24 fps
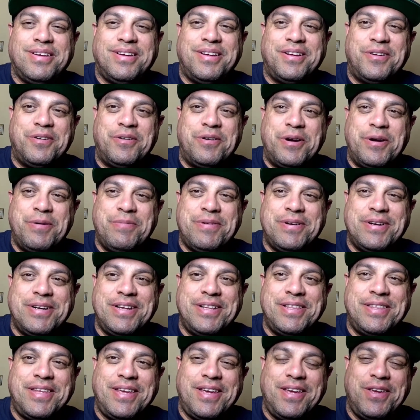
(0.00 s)
Hello everyone,
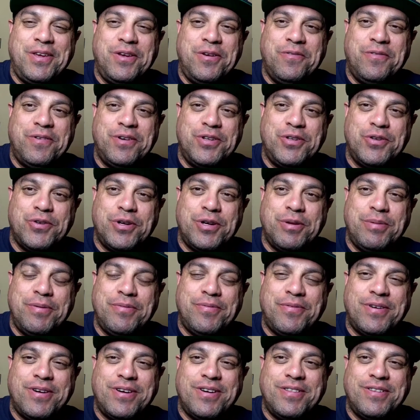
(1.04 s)
and thank you for joining me
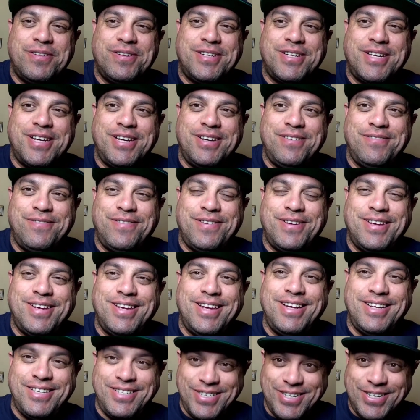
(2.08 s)
for another shave.
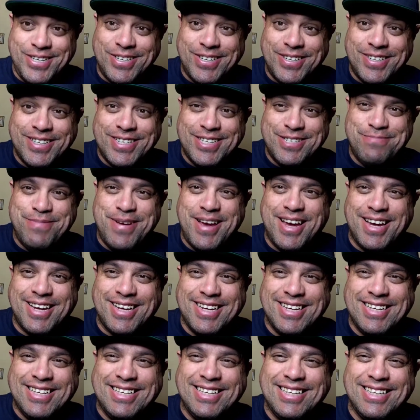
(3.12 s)
El Chingon is
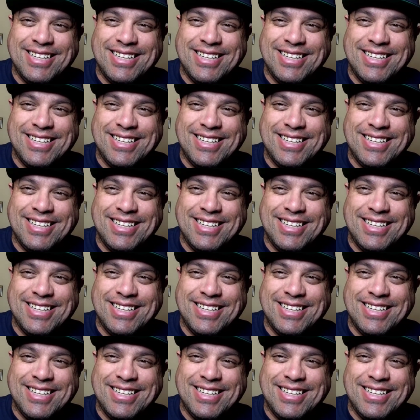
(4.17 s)
back.